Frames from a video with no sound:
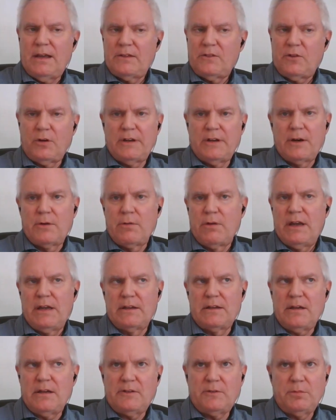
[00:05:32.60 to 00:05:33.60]
Yeah, totally
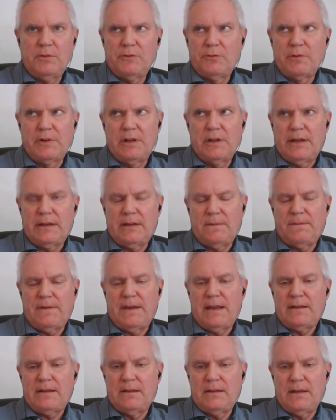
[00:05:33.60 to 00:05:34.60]
agree. Customers really like the
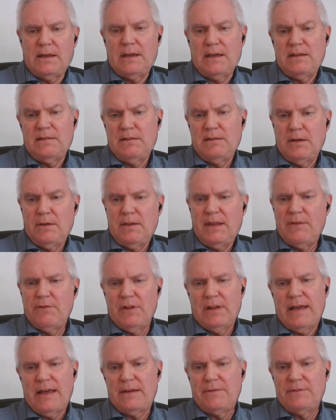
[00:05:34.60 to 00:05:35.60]
fact that they, you know, they have
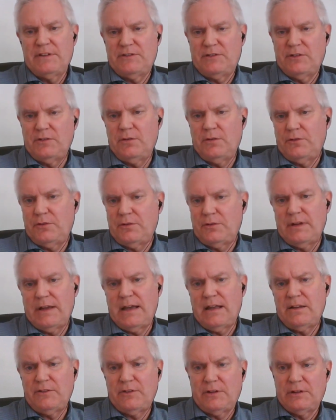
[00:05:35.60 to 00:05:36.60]
a lot of institutional
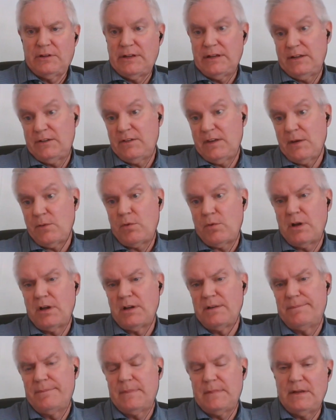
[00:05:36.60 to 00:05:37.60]
knowledge on lanes that they
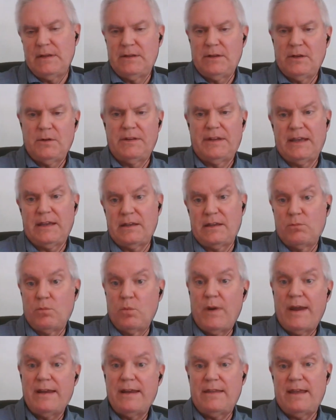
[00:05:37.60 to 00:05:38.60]
run, and, you know, they can
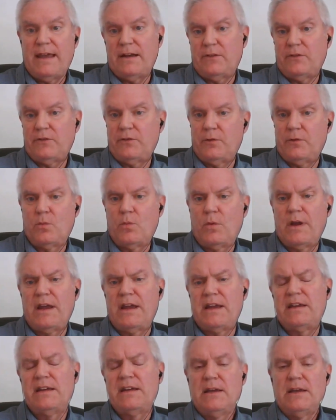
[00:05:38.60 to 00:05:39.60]
weight that a certain
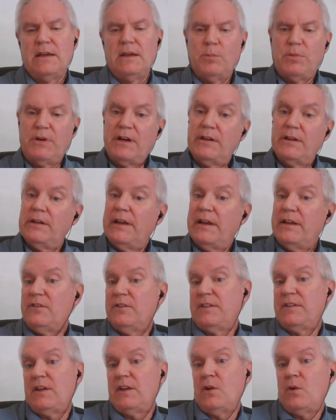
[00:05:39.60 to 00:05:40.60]
way. But on lanes
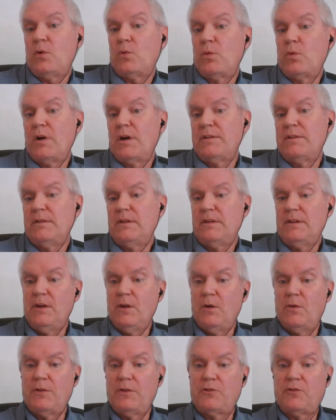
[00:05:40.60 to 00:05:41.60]
that they don't run,
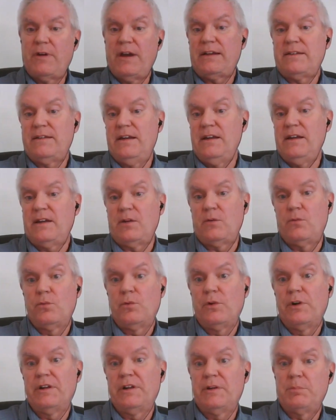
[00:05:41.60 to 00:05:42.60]
you know, the track data can
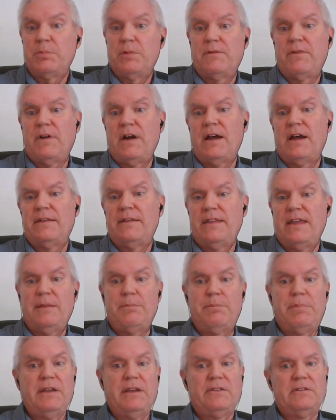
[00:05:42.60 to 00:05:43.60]
really provide
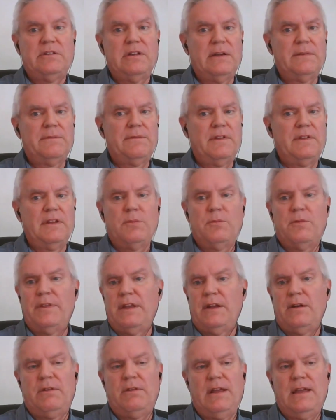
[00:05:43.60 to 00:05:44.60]
that baseline for them where
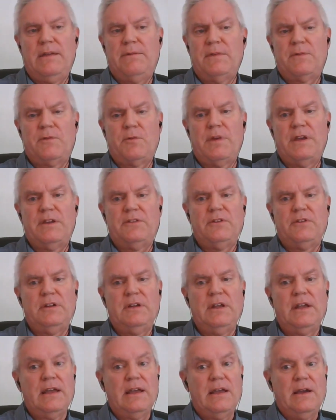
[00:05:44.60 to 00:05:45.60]
they don't have
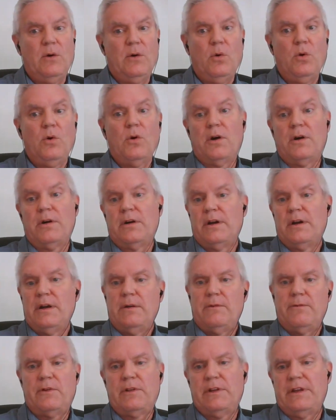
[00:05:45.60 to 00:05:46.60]
information. Or
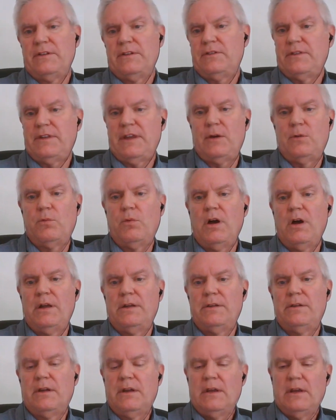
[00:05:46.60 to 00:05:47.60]
for lanes that they
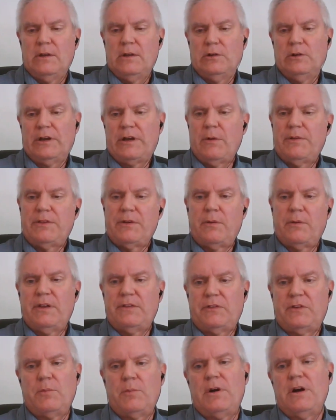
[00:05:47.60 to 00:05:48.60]
run, look at what the
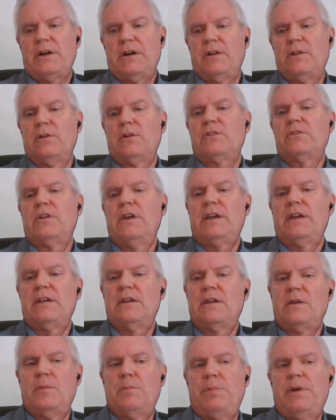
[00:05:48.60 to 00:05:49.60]
rest of the market looks like
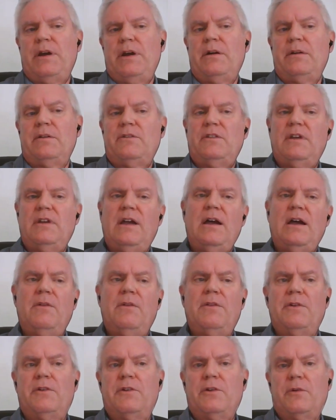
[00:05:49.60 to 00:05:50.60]
and compare and see how
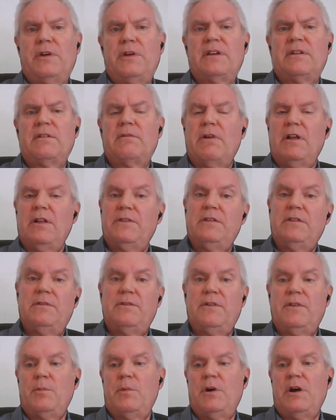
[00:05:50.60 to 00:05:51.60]
they're doing relative
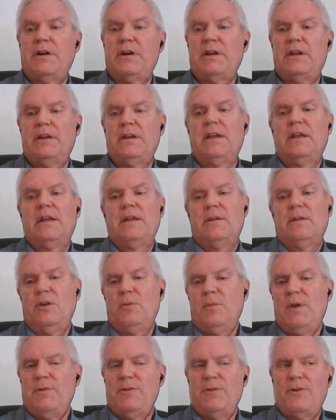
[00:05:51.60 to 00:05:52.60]
to the market.
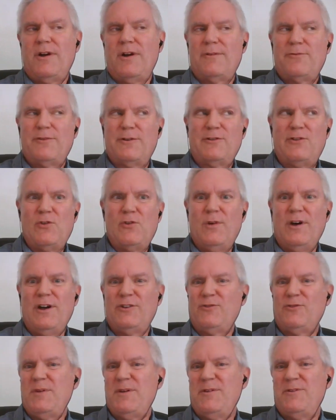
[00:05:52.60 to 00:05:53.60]
You know, maybe they're offering too
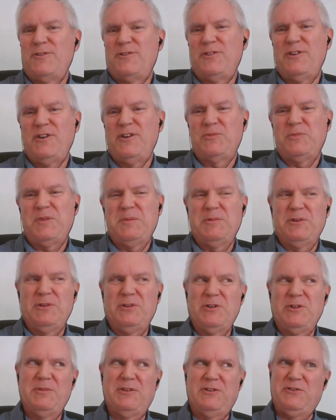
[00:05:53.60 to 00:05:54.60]
much. Maybe their salespeople are
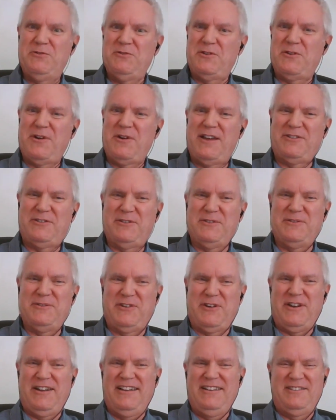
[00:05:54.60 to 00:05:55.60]
a little bit too
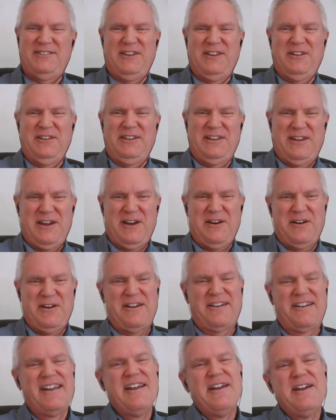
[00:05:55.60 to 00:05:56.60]
aggressive selling
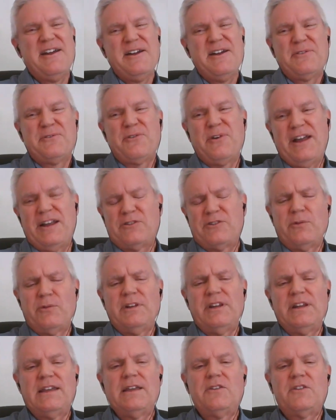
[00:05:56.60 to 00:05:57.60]
carrier freight. So it
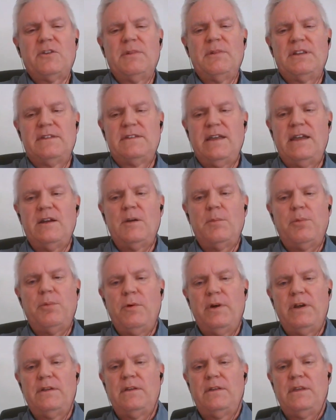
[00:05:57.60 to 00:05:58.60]
really gives them a data
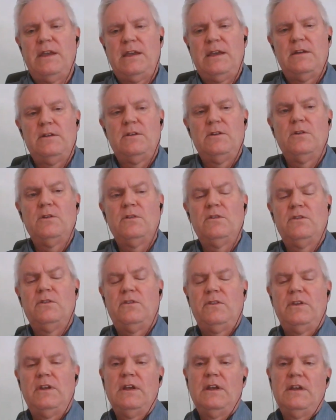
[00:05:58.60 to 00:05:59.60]
point that they can
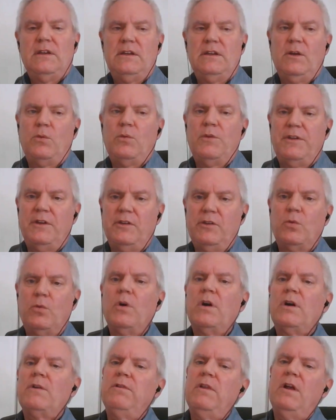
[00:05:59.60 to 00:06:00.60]
use, you know, within the
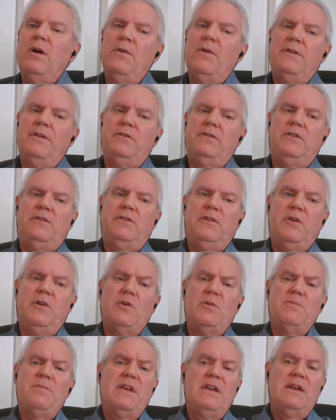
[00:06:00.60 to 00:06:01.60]
workflow of the
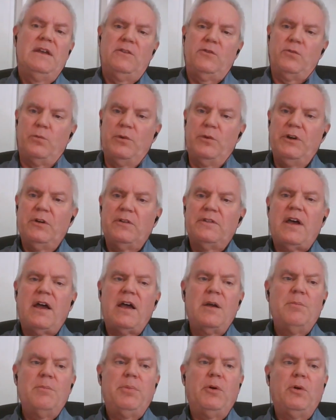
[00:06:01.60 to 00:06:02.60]
system. It's
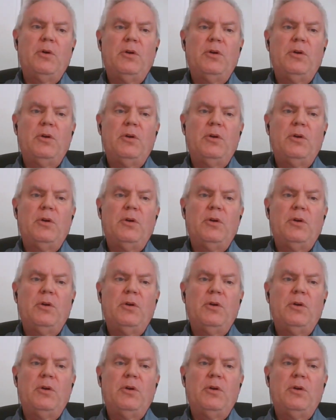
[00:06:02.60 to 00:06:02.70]
real-time